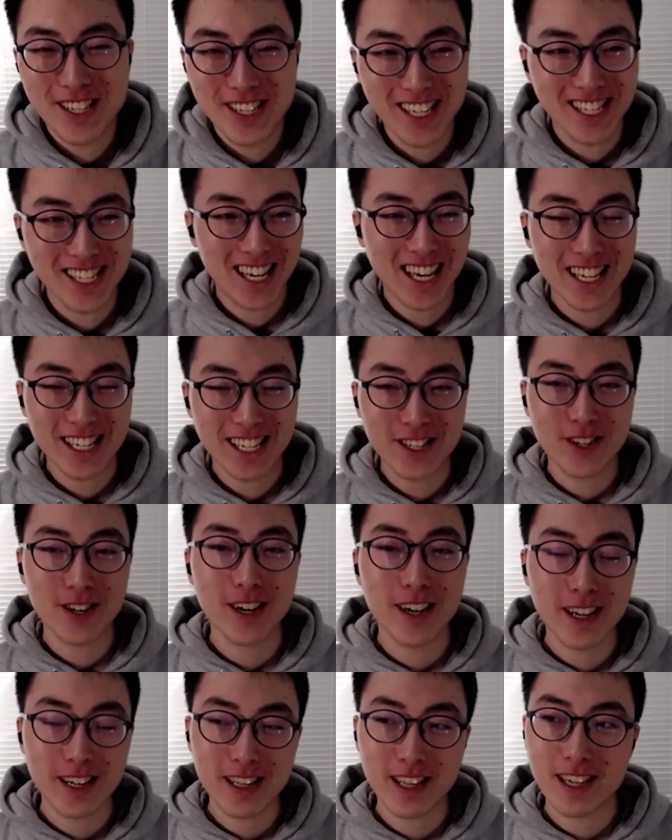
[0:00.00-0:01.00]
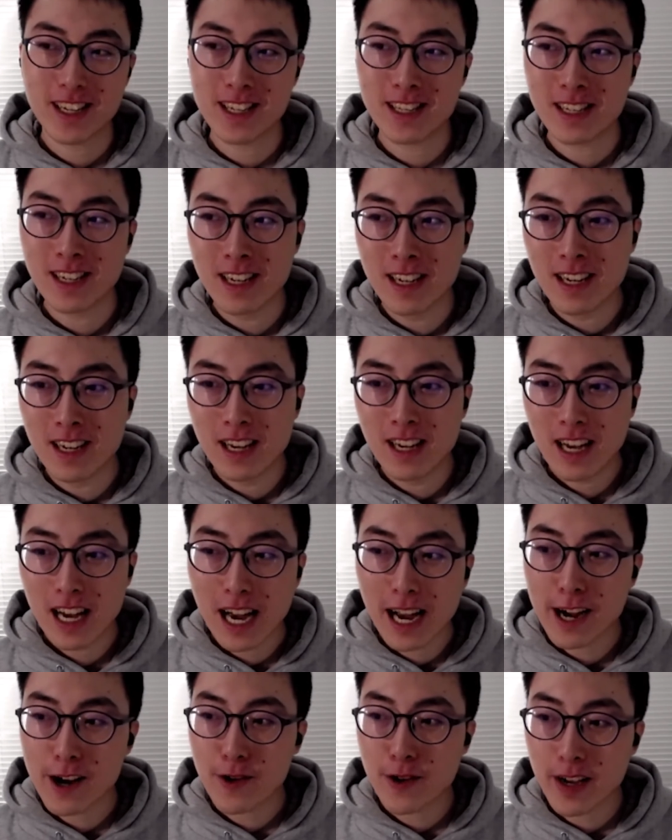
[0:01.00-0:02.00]
to just get started and
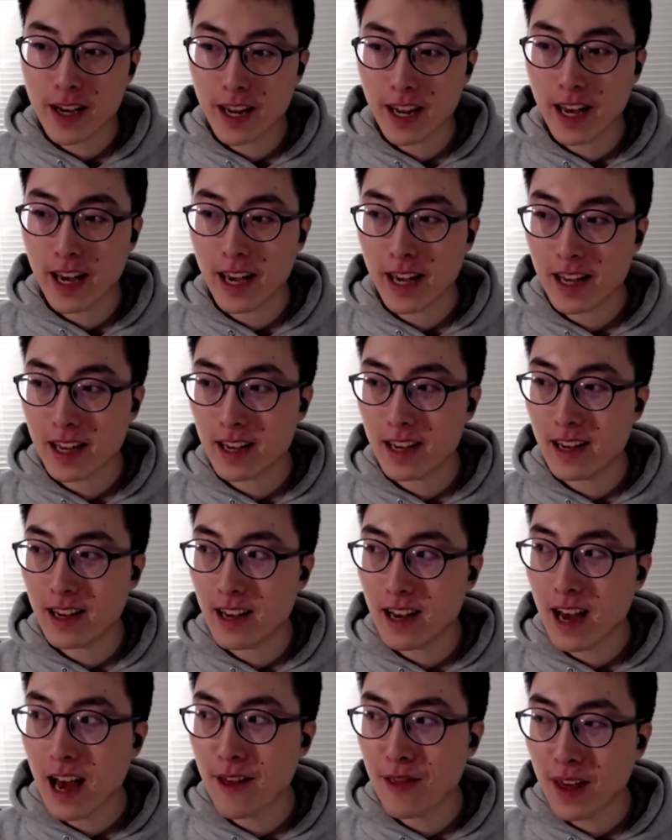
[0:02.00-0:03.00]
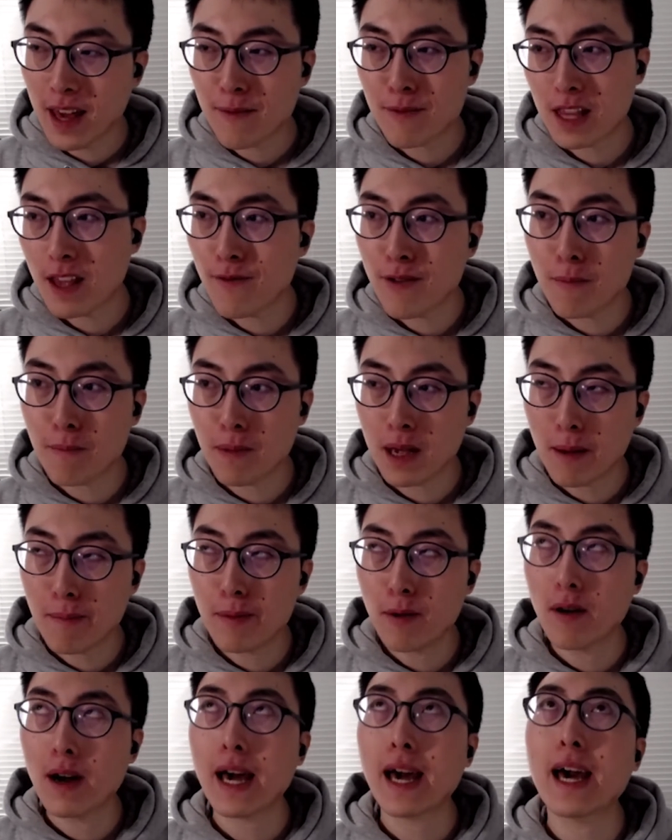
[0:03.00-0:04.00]
I agree. Like, I think different
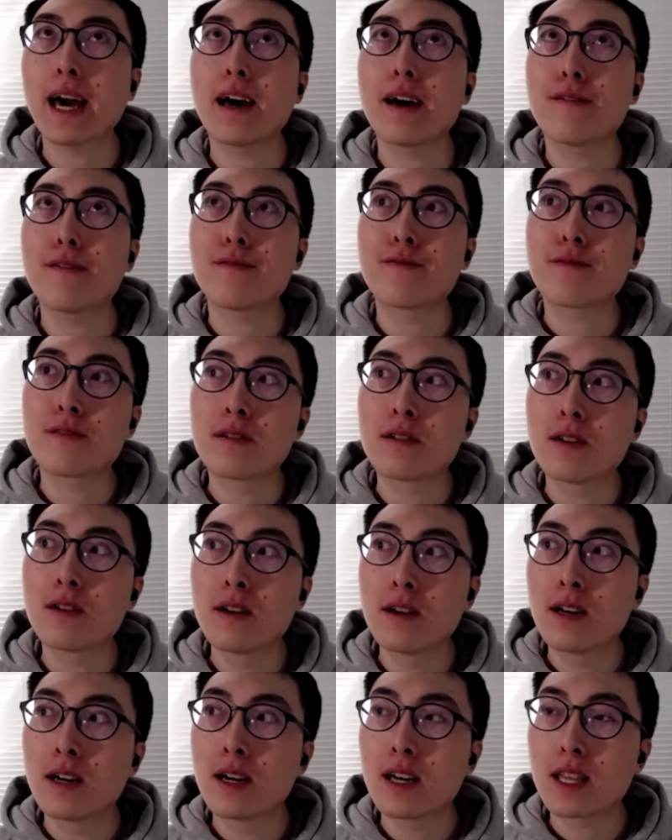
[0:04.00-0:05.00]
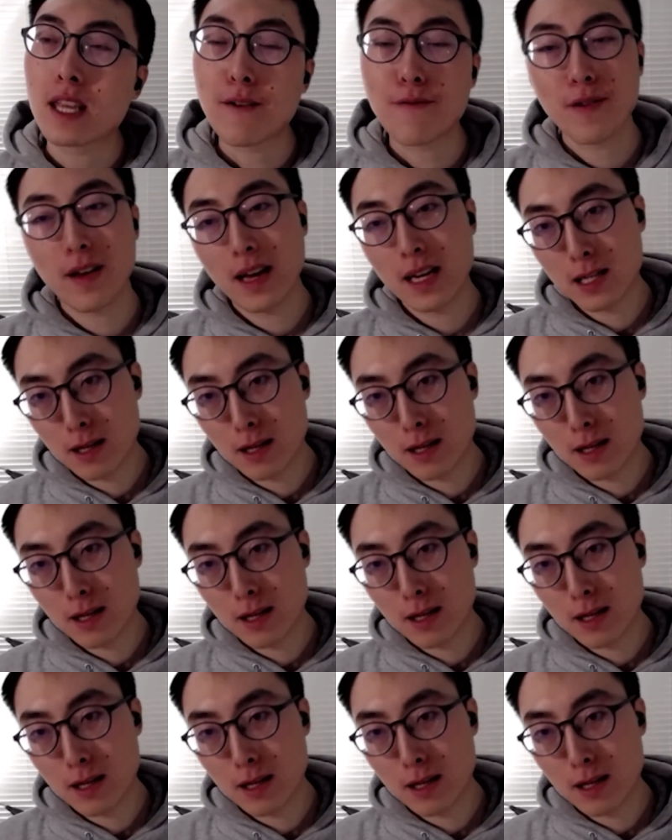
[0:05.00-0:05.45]
people have different